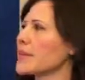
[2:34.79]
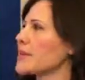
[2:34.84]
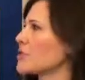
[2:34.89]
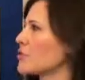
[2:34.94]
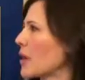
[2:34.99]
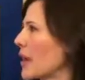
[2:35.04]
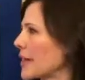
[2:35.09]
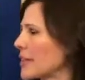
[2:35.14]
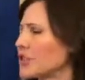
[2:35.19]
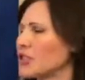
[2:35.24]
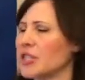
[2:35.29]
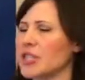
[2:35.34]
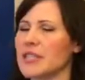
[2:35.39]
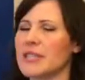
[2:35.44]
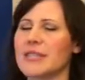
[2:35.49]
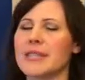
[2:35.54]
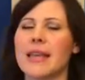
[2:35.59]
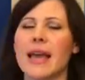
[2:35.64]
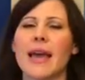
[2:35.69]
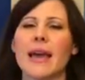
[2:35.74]

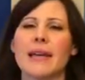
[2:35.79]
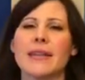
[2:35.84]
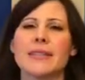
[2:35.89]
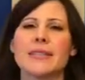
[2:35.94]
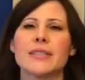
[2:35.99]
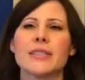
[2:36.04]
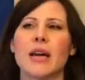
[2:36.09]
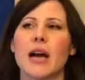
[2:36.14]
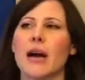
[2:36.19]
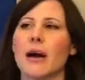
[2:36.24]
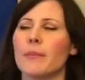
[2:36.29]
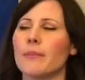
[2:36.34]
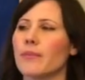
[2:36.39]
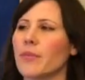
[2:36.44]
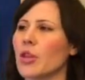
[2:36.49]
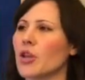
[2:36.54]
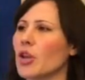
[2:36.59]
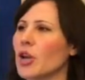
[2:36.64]
strategies and um,